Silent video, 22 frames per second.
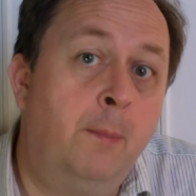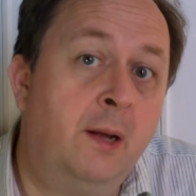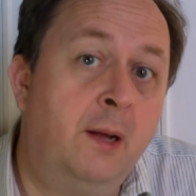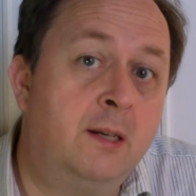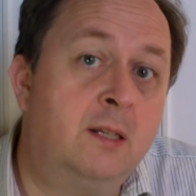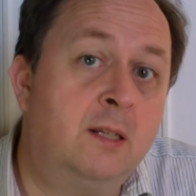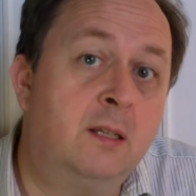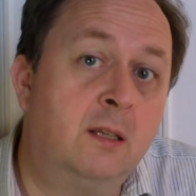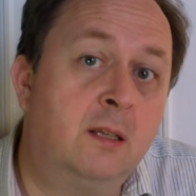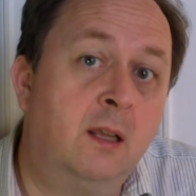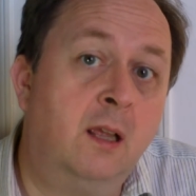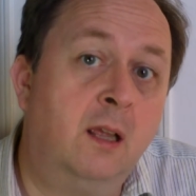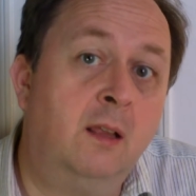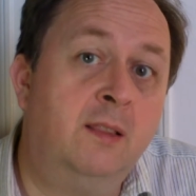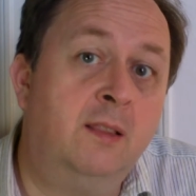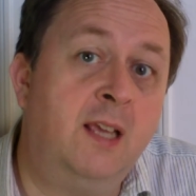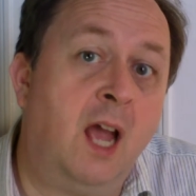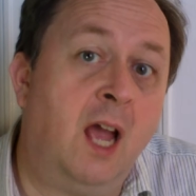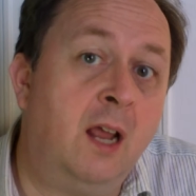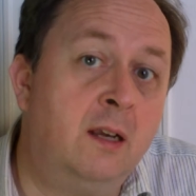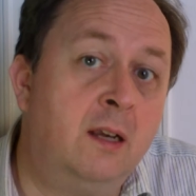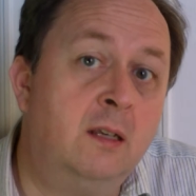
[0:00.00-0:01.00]
But
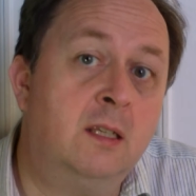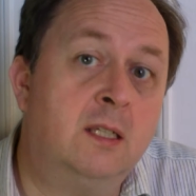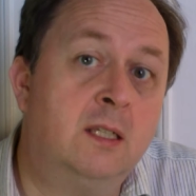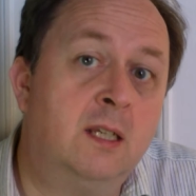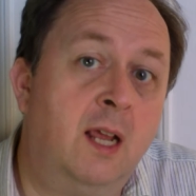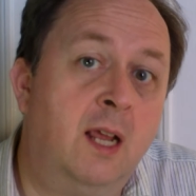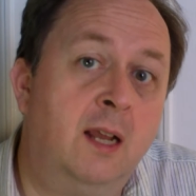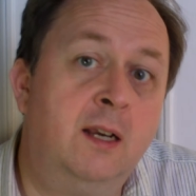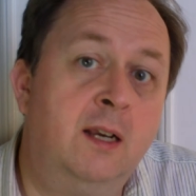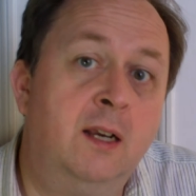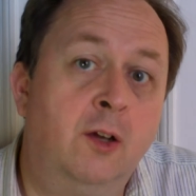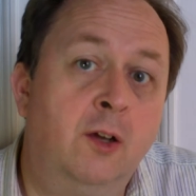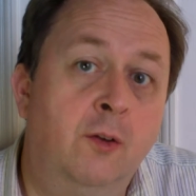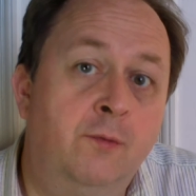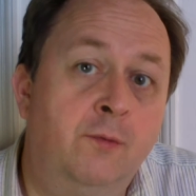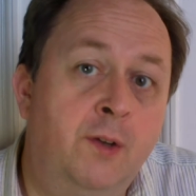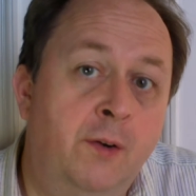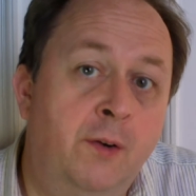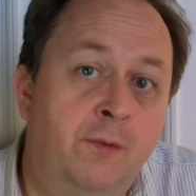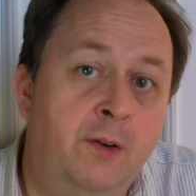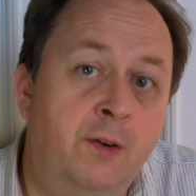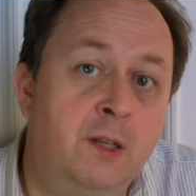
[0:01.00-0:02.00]
the understanding
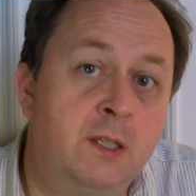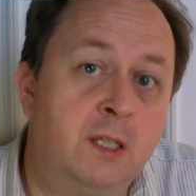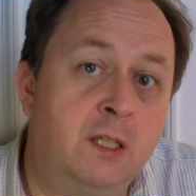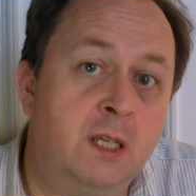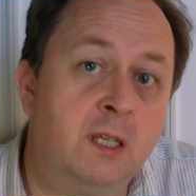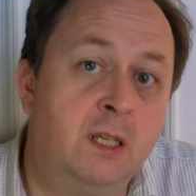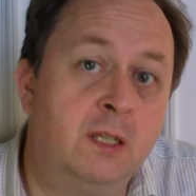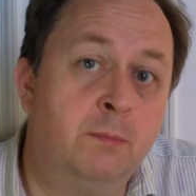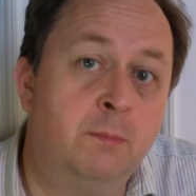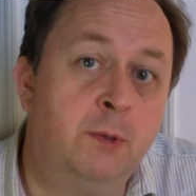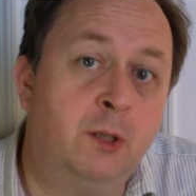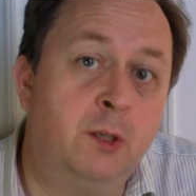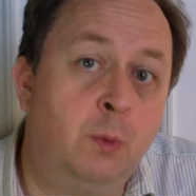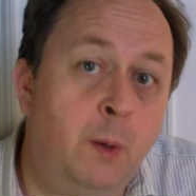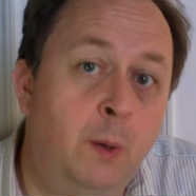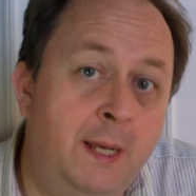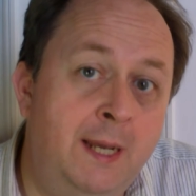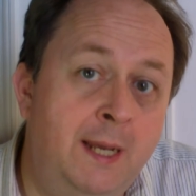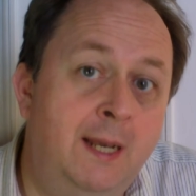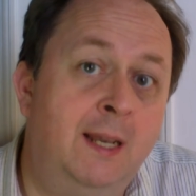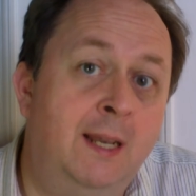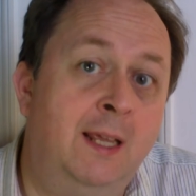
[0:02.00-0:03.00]
of differences
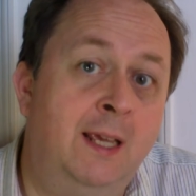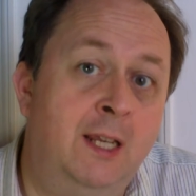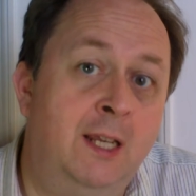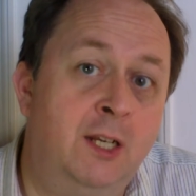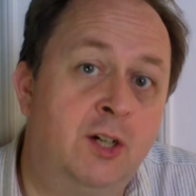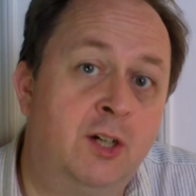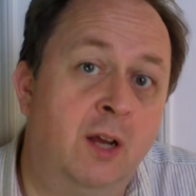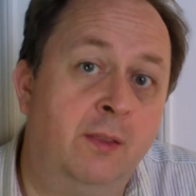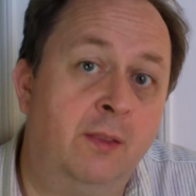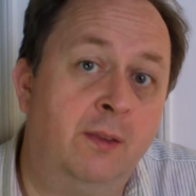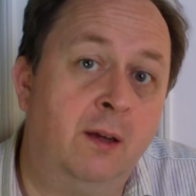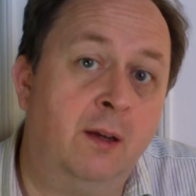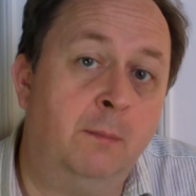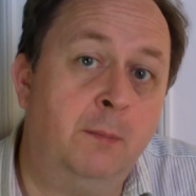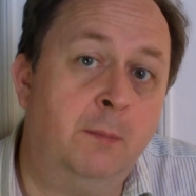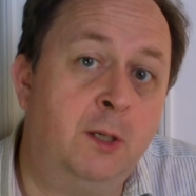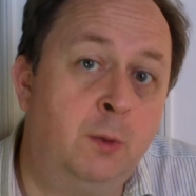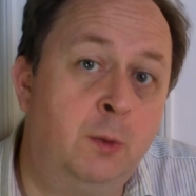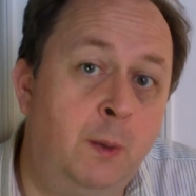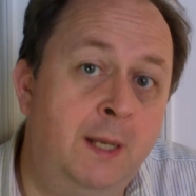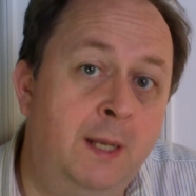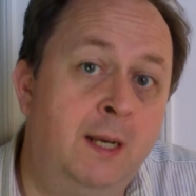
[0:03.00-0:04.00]
between each other,
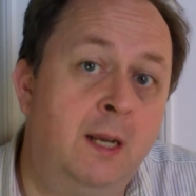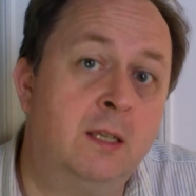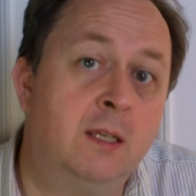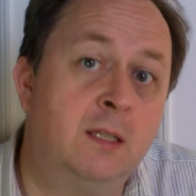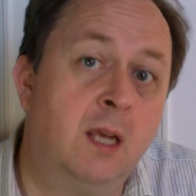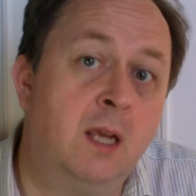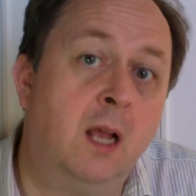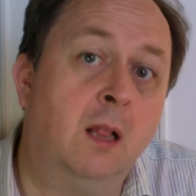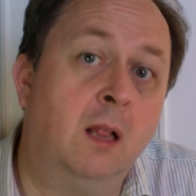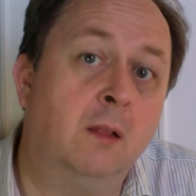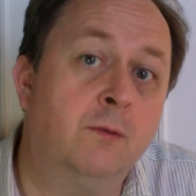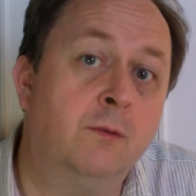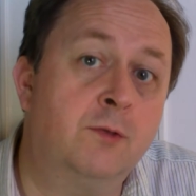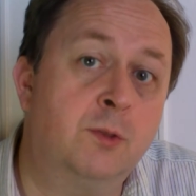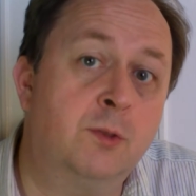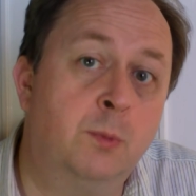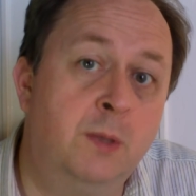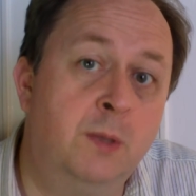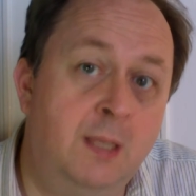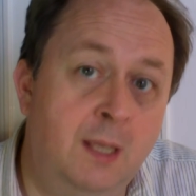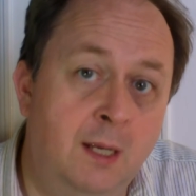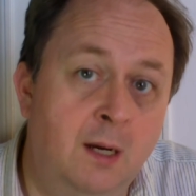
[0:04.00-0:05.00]
between
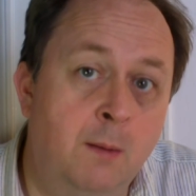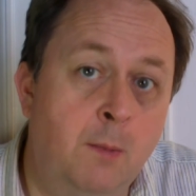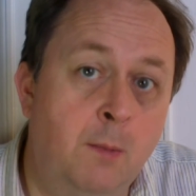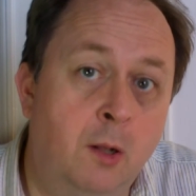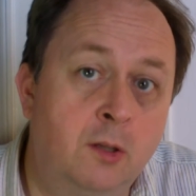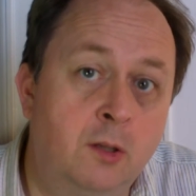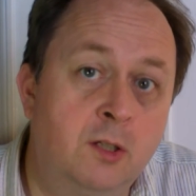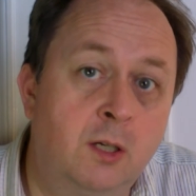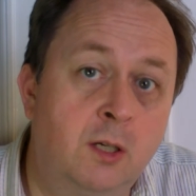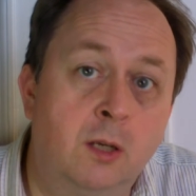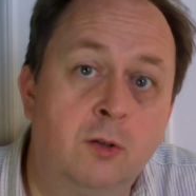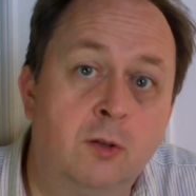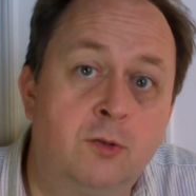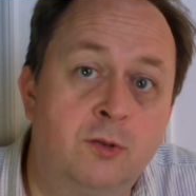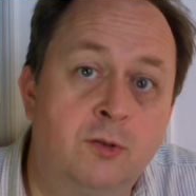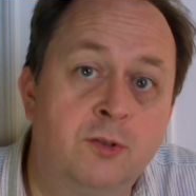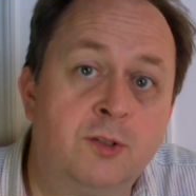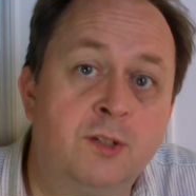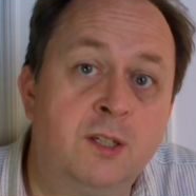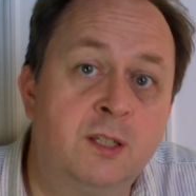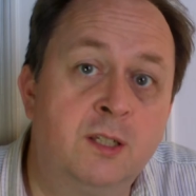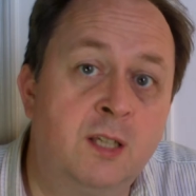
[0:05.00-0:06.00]
ourselves, within a
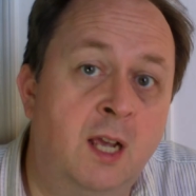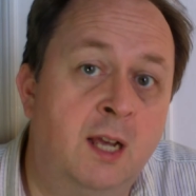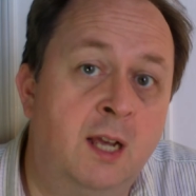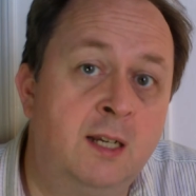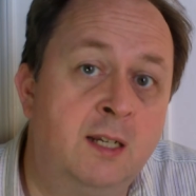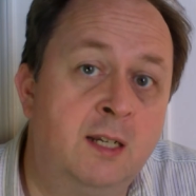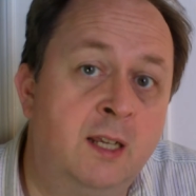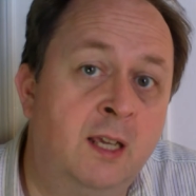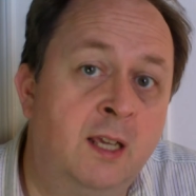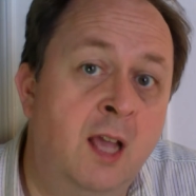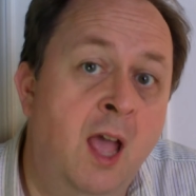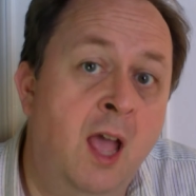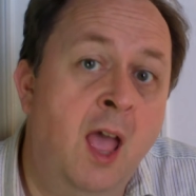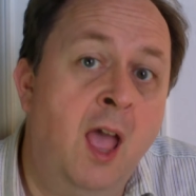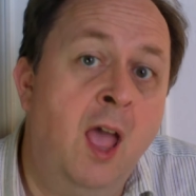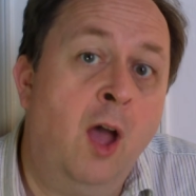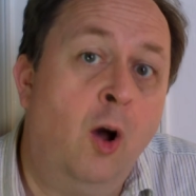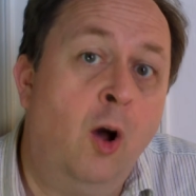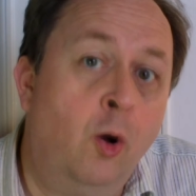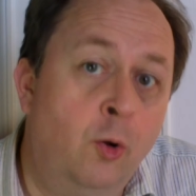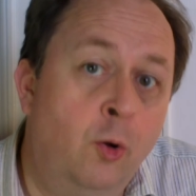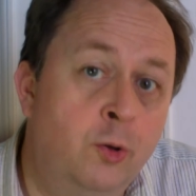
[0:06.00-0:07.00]
multicultural society,
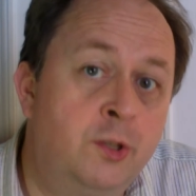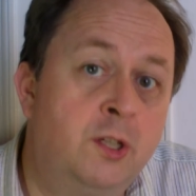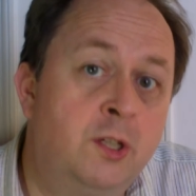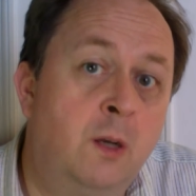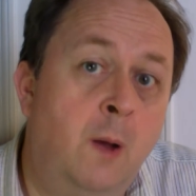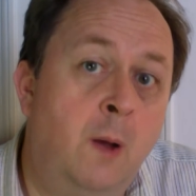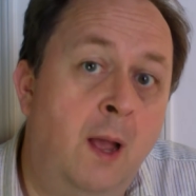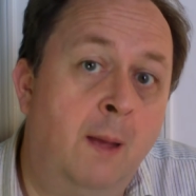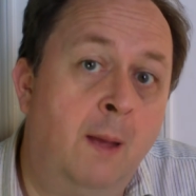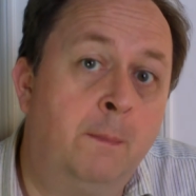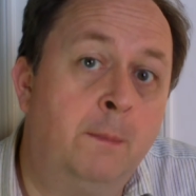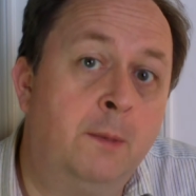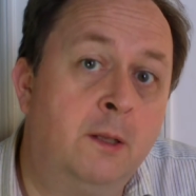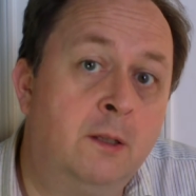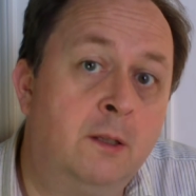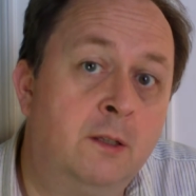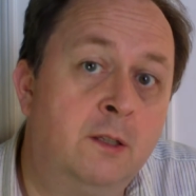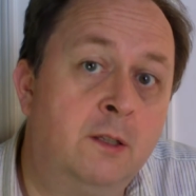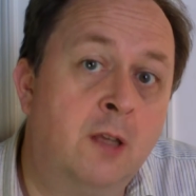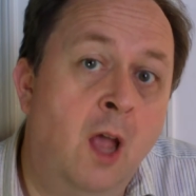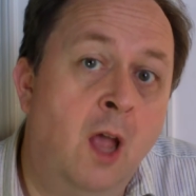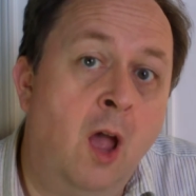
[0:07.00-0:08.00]
also
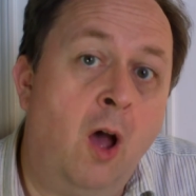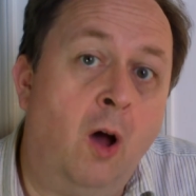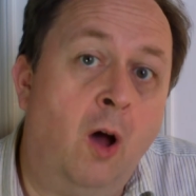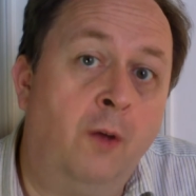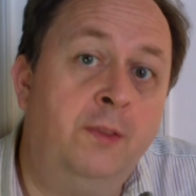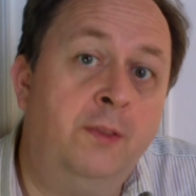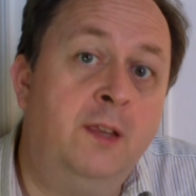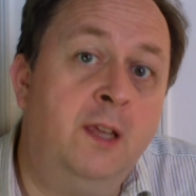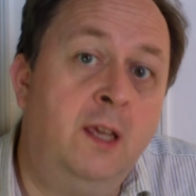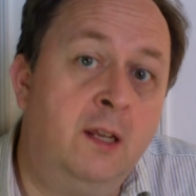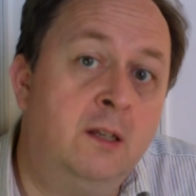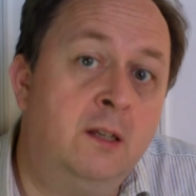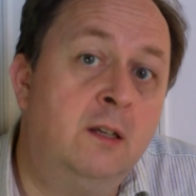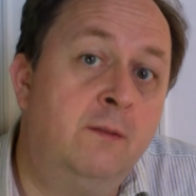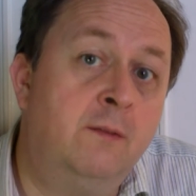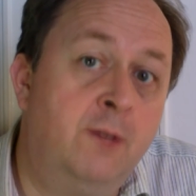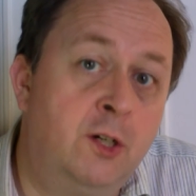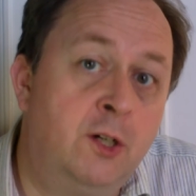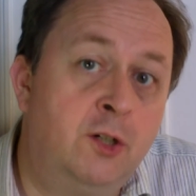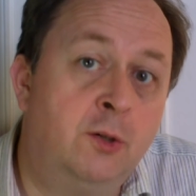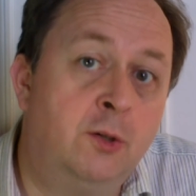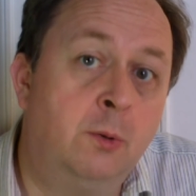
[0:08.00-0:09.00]
happens on the
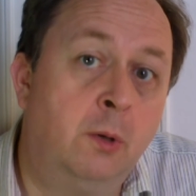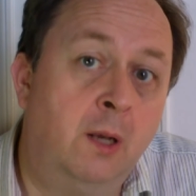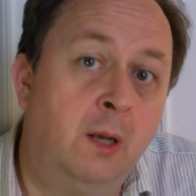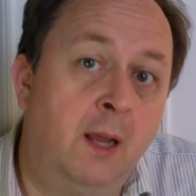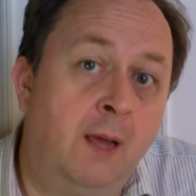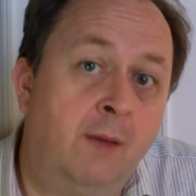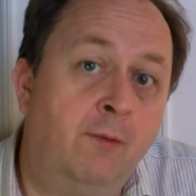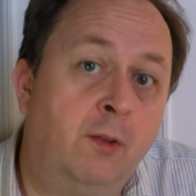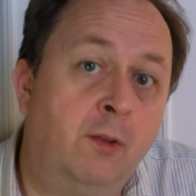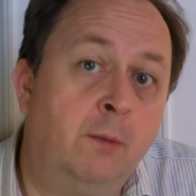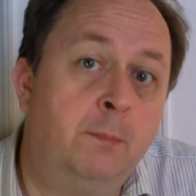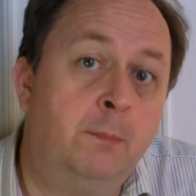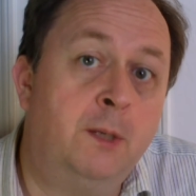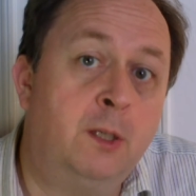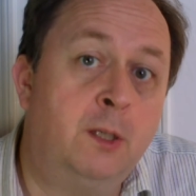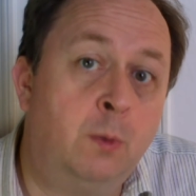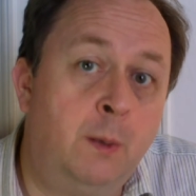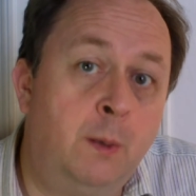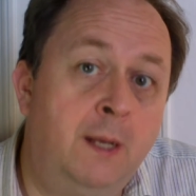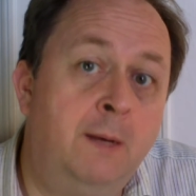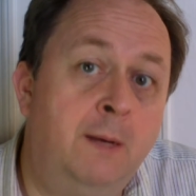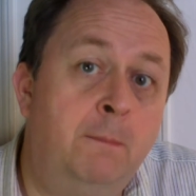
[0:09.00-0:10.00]
individual level,
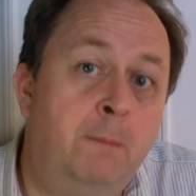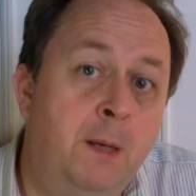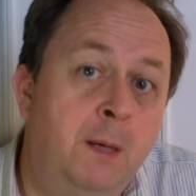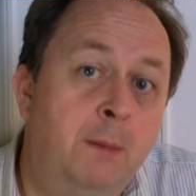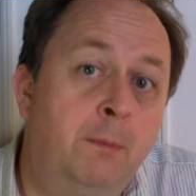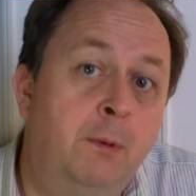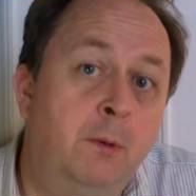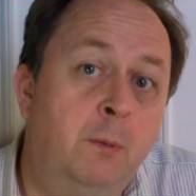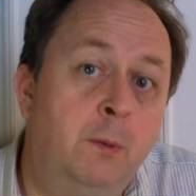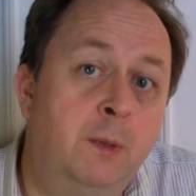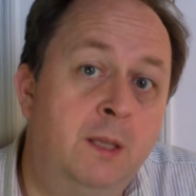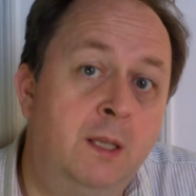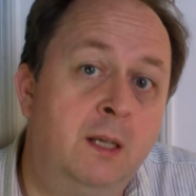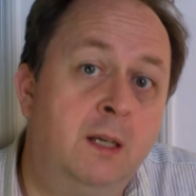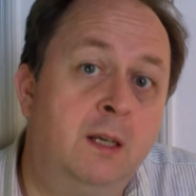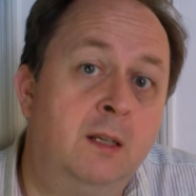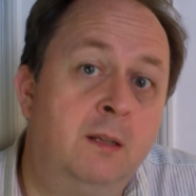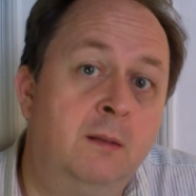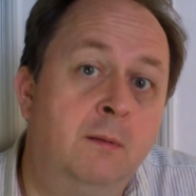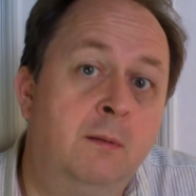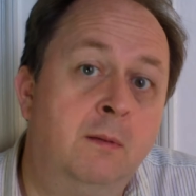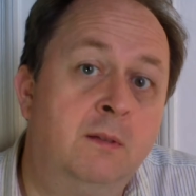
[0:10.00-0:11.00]
between people
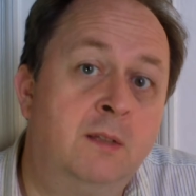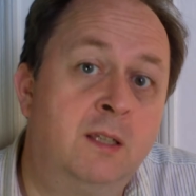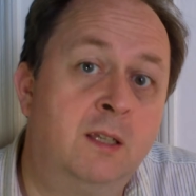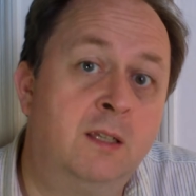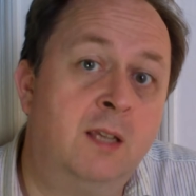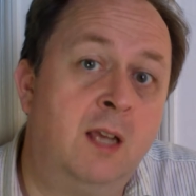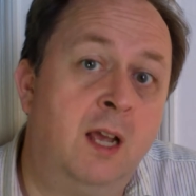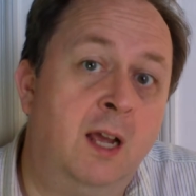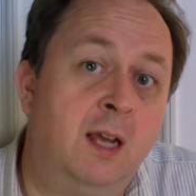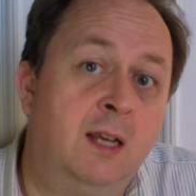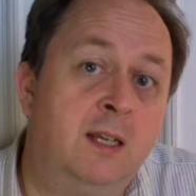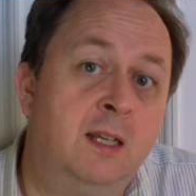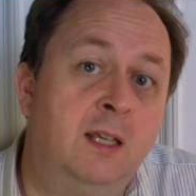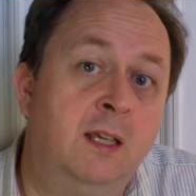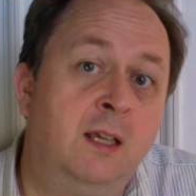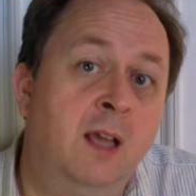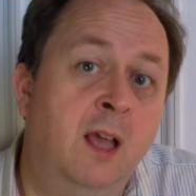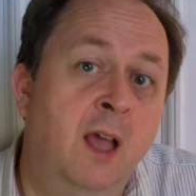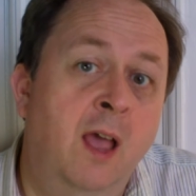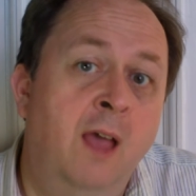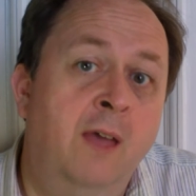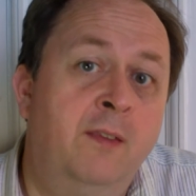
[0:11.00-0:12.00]
within society.